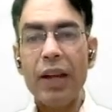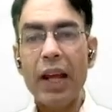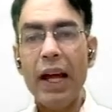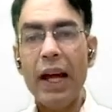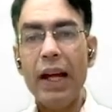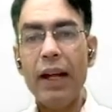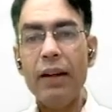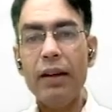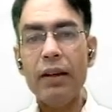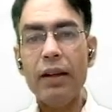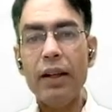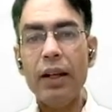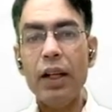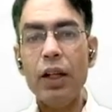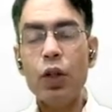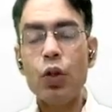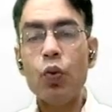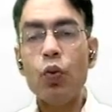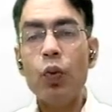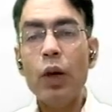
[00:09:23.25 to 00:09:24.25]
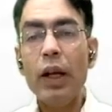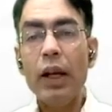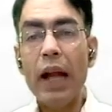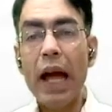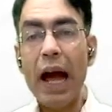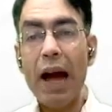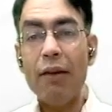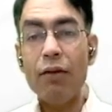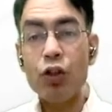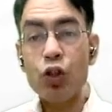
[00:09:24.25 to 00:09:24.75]
and it will
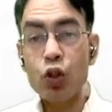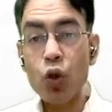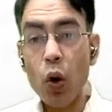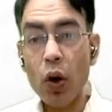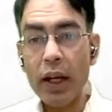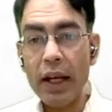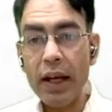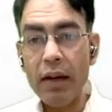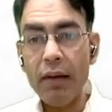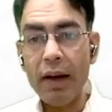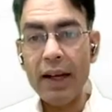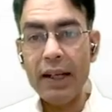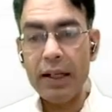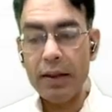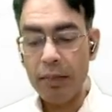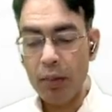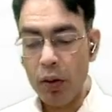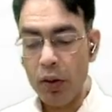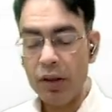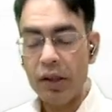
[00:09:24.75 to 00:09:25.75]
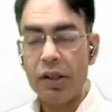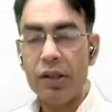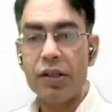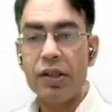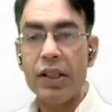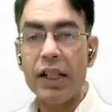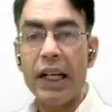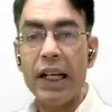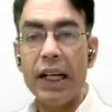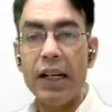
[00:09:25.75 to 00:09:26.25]
have chalky white
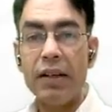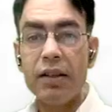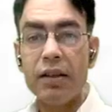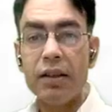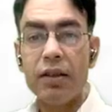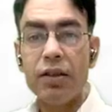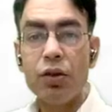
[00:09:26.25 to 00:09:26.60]
deposits in it.